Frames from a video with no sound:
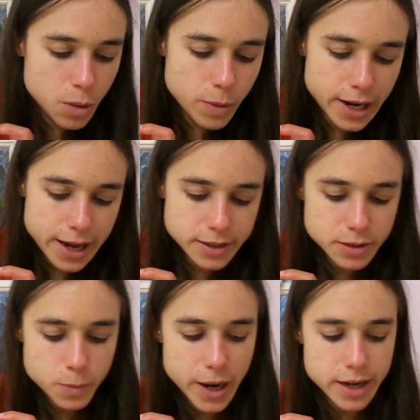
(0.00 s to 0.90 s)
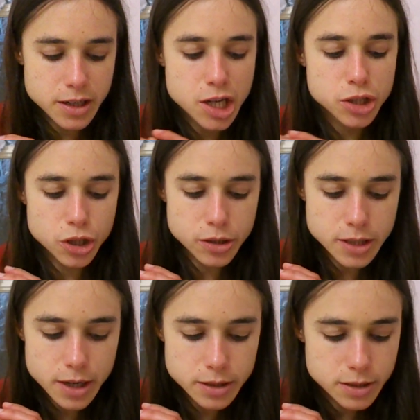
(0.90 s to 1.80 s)
will end when two
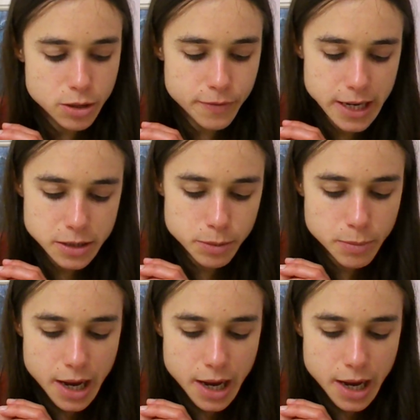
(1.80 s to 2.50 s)
sons of Adam